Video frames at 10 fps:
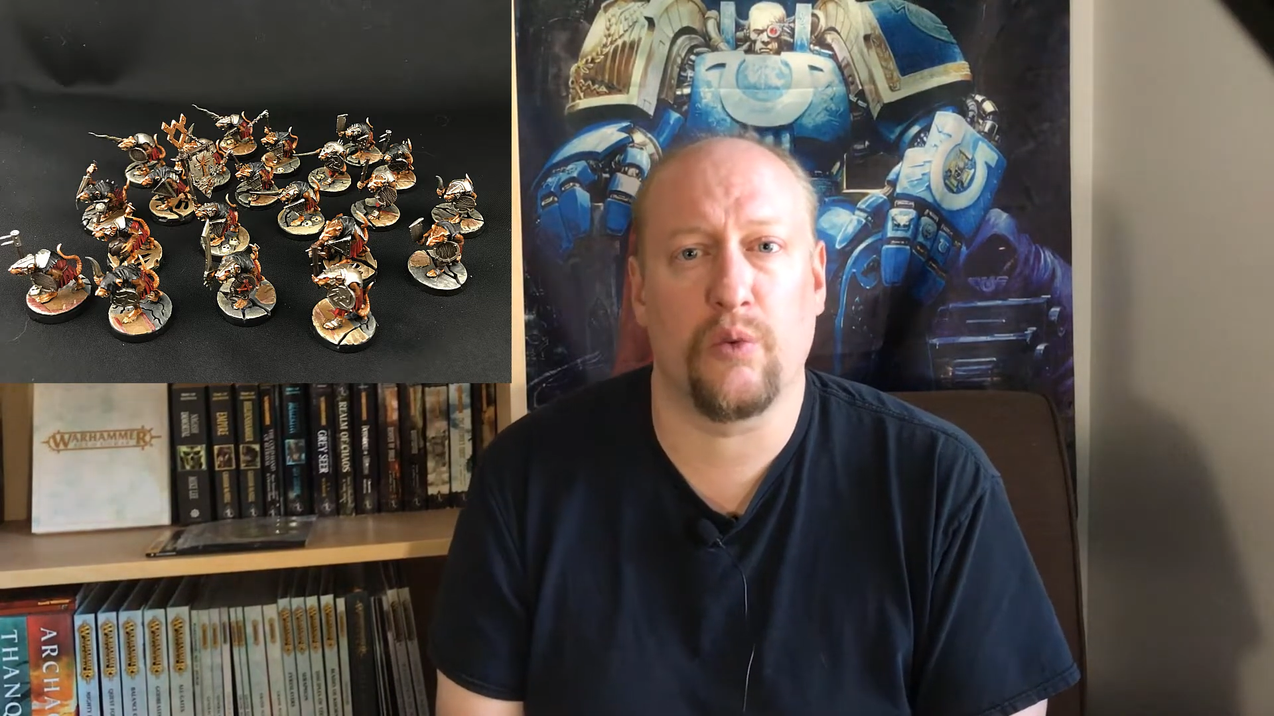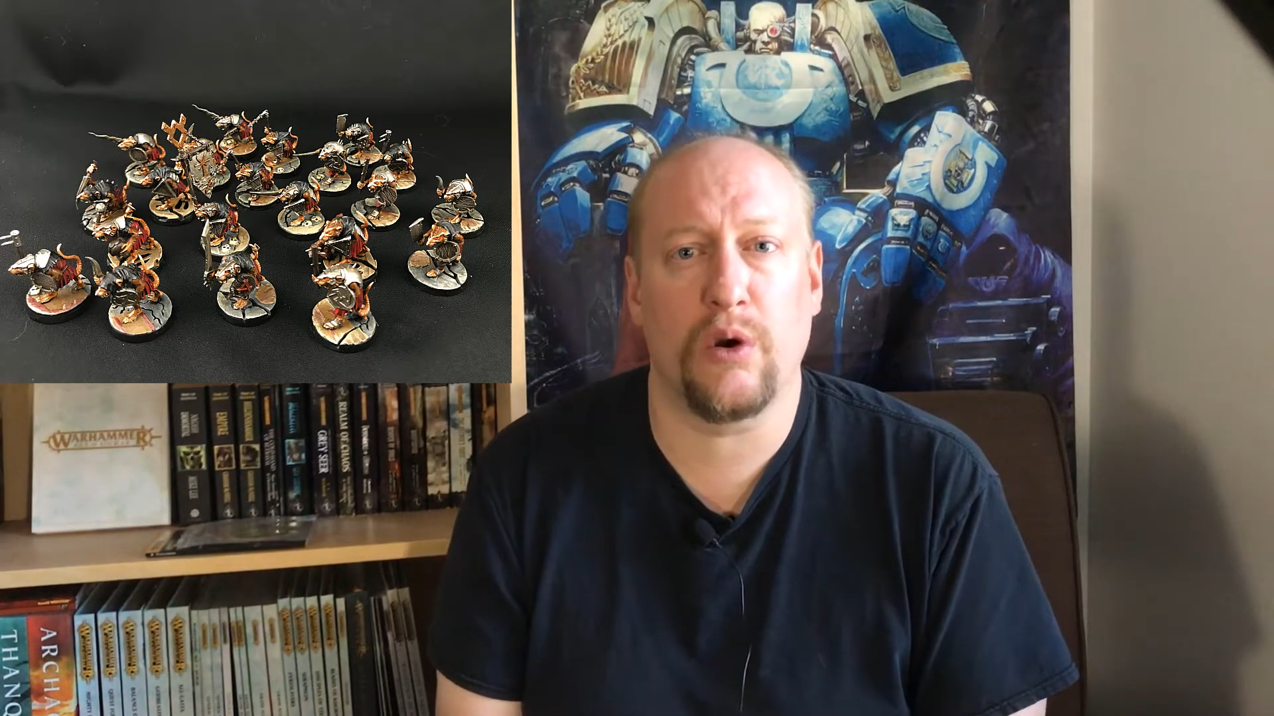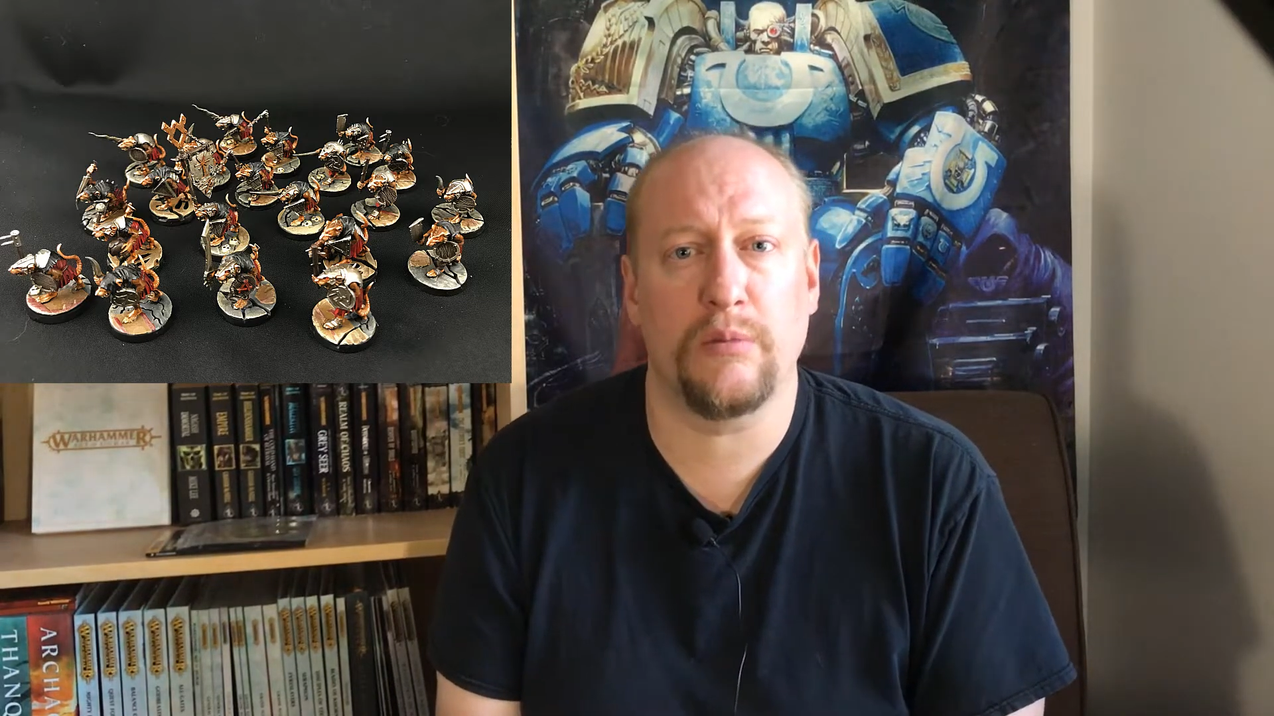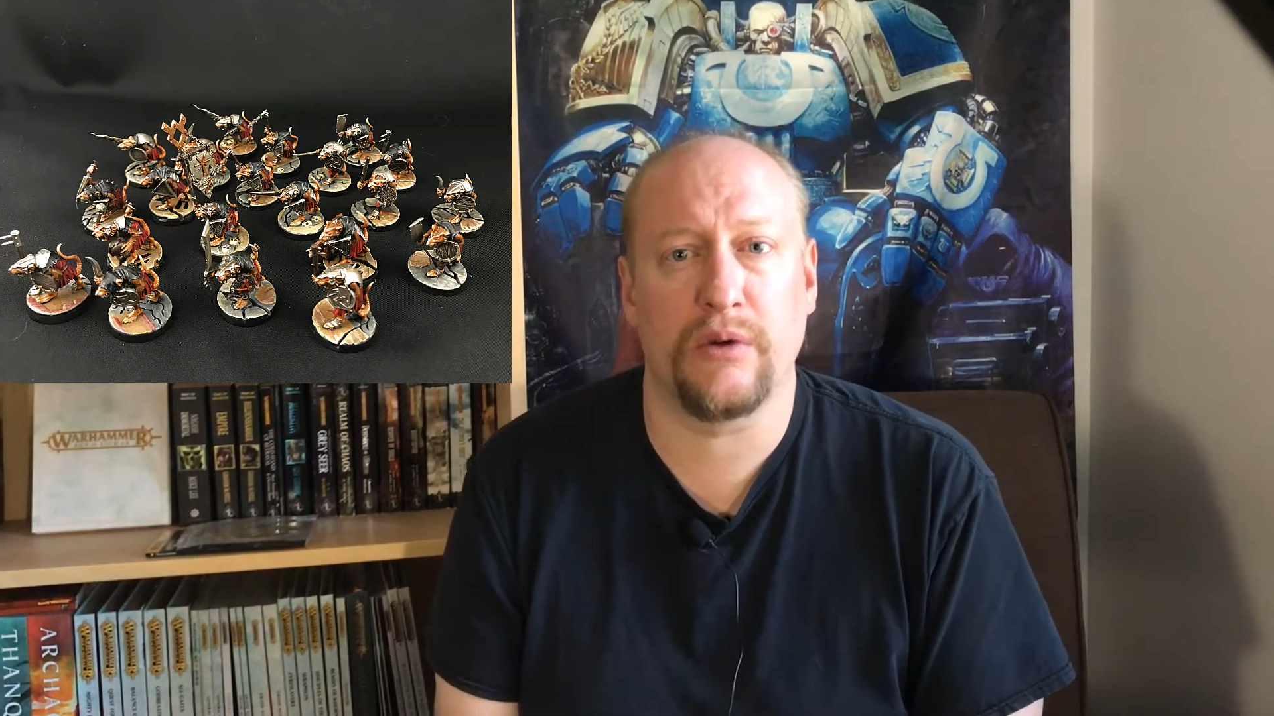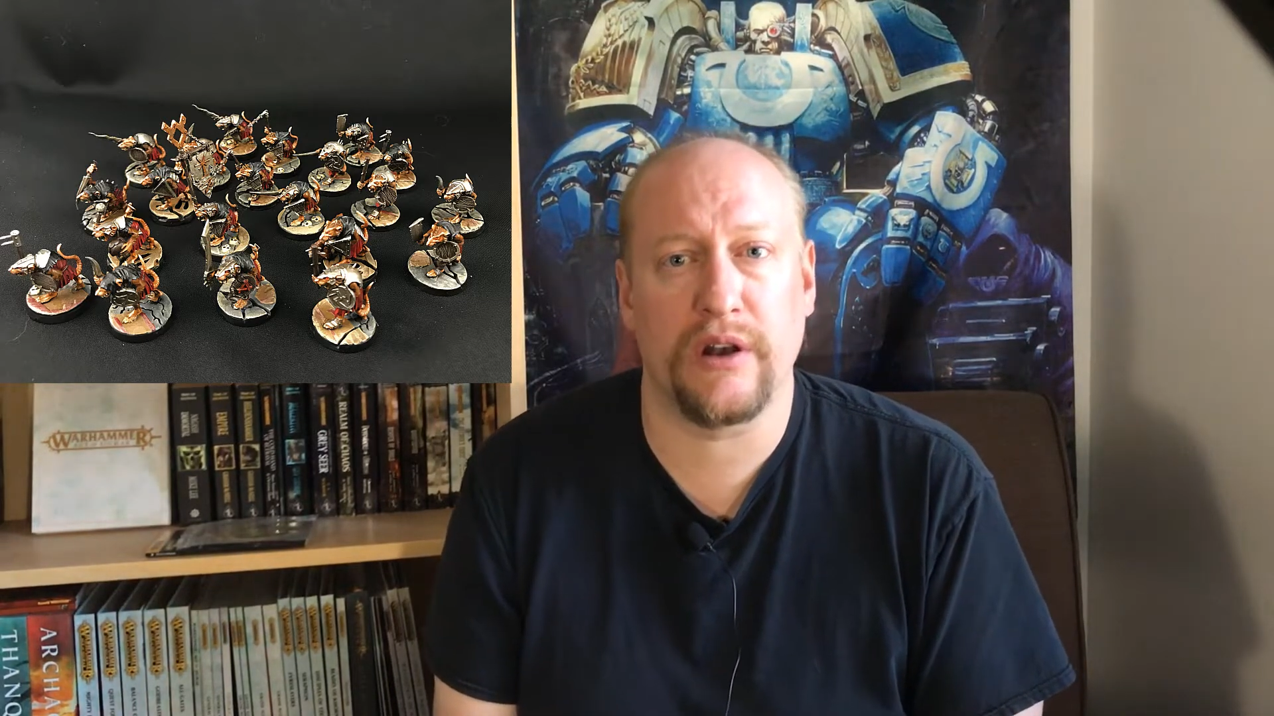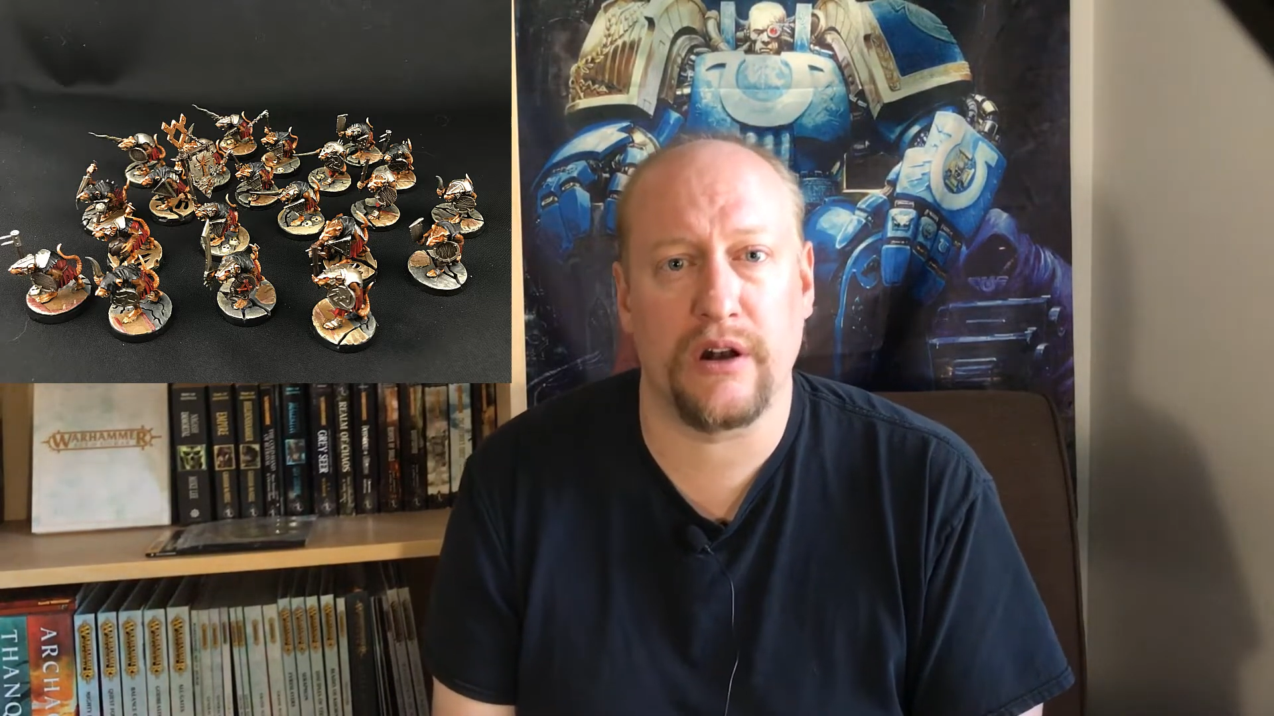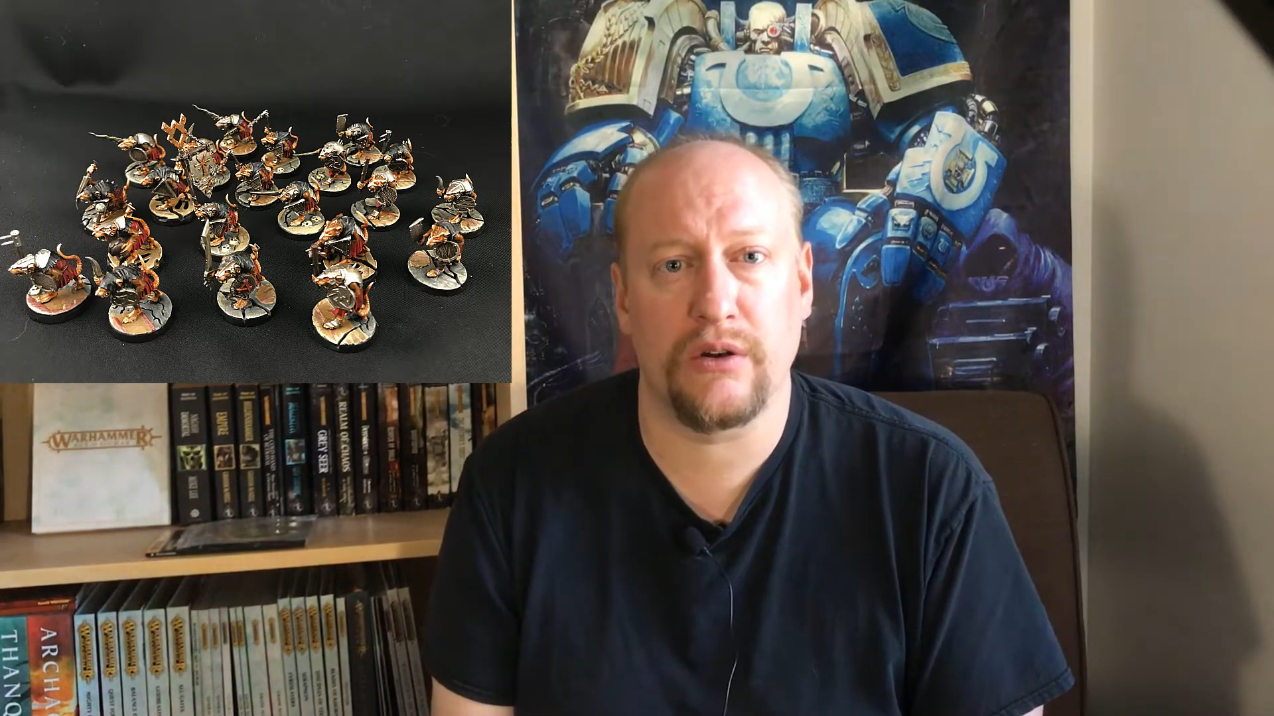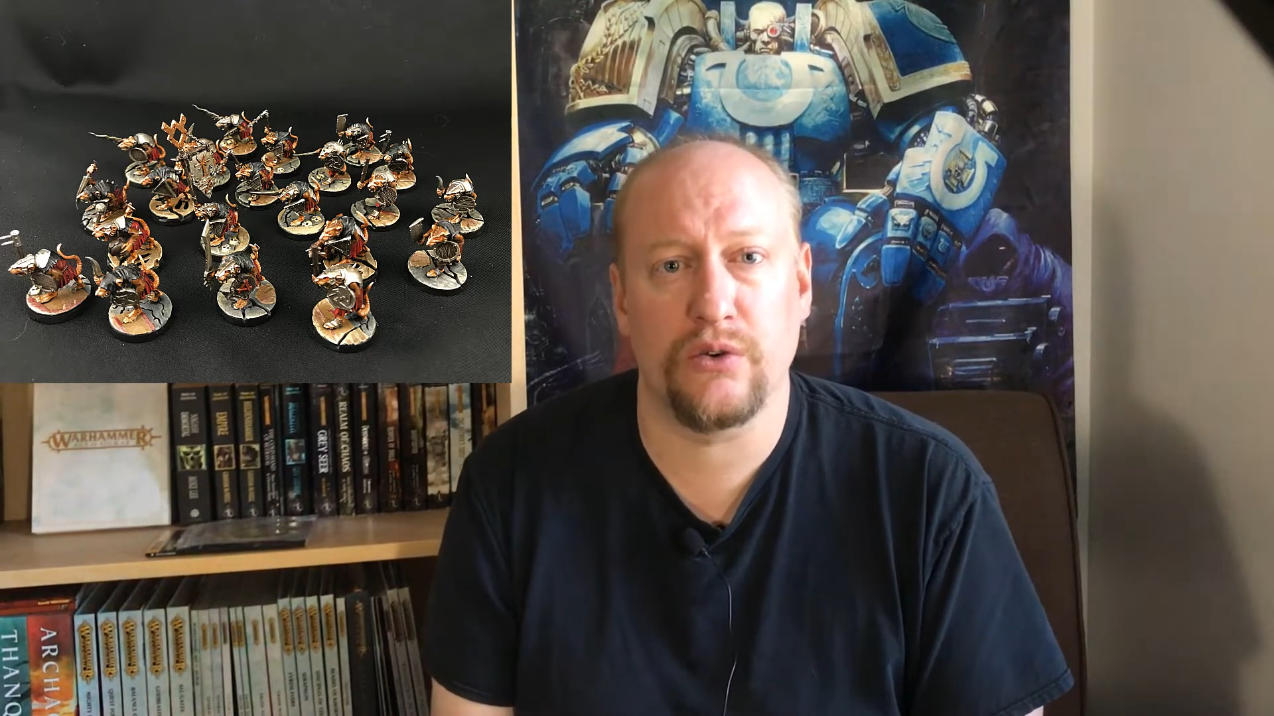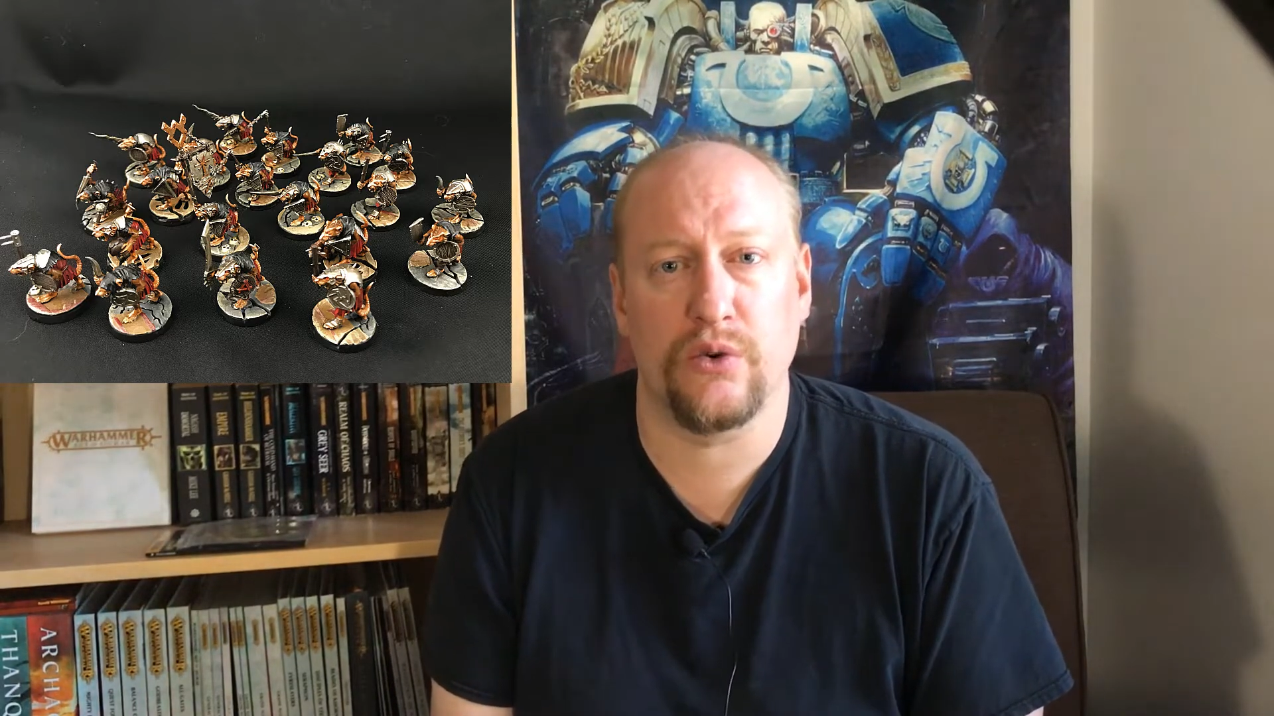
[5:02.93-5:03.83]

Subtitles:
Warbringer,